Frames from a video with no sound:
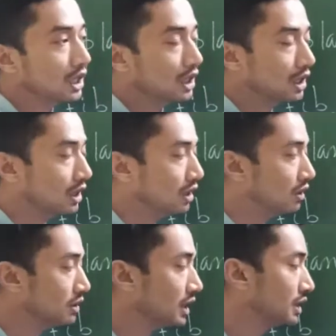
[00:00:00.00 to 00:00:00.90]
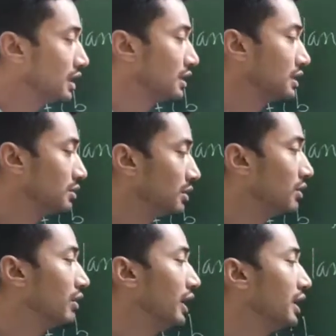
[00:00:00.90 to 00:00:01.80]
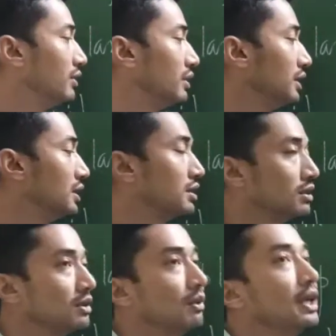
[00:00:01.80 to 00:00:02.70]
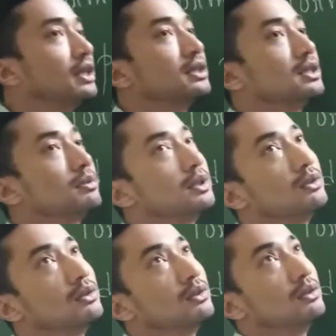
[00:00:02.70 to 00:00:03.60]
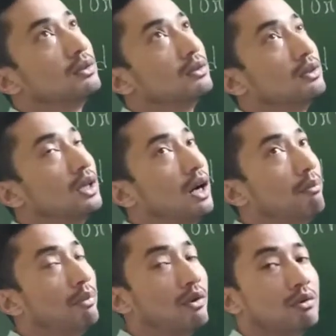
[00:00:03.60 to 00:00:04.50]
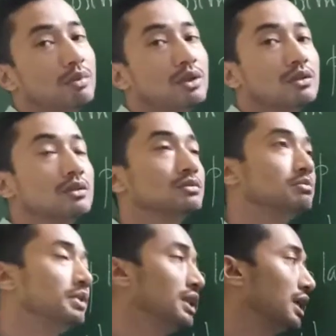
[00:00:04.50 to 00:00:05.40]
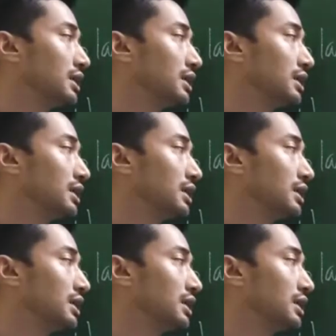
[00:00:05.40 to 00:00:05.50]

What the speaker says: On the x-axis we go a units, on the y-axis we go up or below b